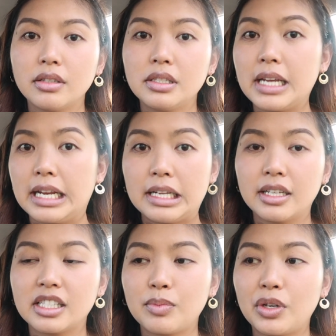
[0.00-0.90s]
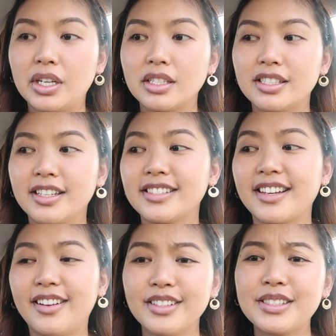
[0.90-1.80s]
dating experience, because
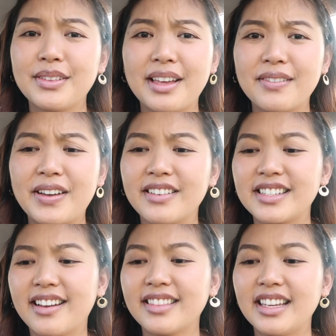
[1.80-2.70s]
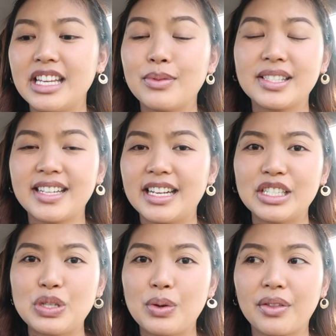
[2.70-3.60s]
I also then found out that he was dating
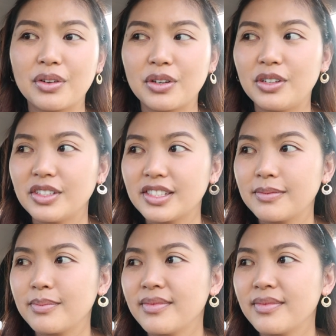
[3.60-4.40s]
2 other girls.